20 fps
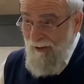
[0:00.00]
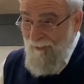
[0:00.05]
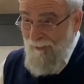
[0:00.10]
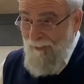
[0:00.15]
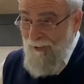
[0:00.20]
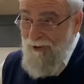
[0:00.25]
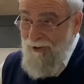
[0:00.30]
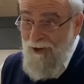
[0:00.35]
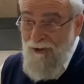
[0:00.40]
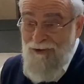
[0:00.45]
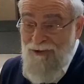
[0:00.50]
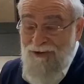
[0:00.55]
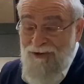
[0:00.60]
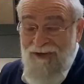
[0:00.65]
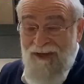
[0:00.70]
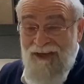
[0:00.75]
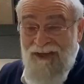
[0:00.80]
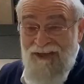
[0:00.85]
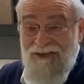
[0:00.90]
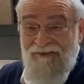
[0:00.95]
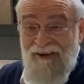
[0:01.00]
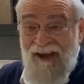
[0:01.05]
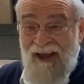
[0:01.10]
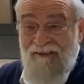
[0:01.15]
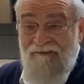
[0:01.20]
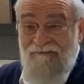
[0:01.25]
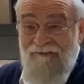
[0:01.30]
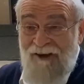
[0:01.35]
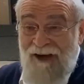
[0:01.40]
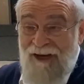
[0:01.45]
But those things
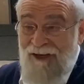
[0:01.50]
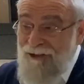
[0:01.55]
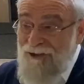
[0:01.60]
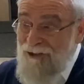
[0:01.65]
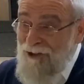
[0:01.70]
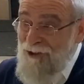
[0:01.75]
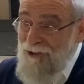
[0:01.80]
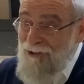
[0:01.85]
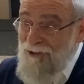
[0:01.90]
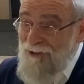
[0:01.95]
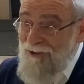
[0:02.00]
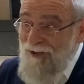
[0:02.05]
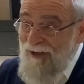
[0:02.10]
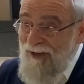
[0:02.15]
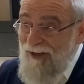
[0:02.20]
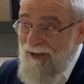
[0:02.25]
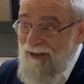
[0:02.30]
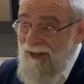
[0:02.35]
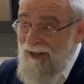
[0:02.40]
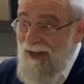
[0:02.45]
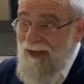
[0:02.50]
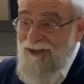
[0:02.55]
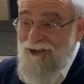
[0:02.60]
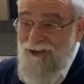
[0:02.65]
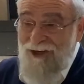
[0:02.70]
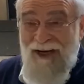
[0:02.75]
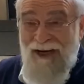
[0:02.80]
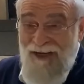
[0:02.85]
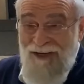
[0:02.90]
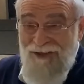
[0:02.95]
have phases. They
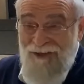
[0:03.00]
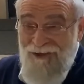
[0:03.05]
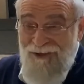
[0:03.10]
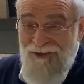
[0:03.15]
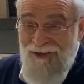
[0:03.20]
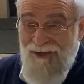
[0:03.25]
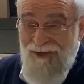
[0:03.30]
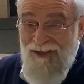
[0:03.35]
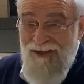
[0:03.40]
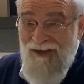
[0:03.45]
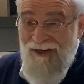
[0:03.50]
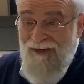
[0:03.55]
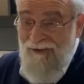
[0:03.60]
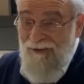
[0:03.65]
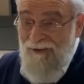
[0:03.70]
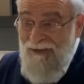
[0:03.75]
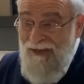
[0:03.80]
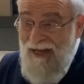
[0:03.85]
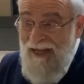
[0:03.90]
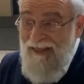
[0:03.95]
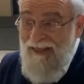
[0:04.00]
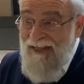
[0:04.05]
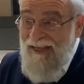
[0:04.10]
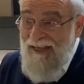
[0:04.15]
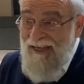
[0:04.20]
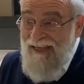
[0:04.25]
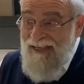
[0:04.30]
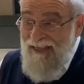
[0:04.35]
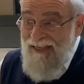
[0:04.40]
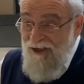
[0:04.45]
change. They're not
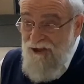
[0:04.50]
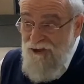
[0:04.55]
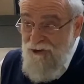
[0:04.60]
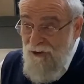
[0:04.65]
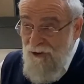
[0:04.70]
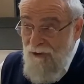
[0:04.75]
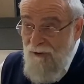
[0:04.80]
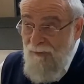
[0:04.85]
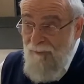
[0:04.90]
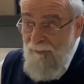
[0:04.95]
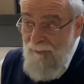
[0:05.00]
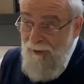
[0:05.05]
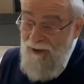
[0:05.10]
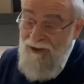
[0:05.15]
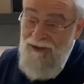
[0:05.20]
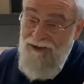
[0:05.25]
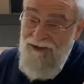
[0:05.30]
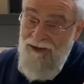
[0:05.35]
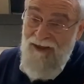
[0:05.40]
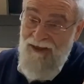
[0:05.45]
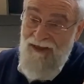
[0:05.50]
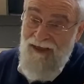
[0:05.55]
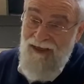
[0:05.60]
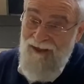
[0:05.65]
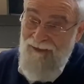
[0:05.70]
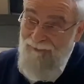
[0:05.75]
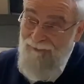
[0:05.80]
the initial basic I.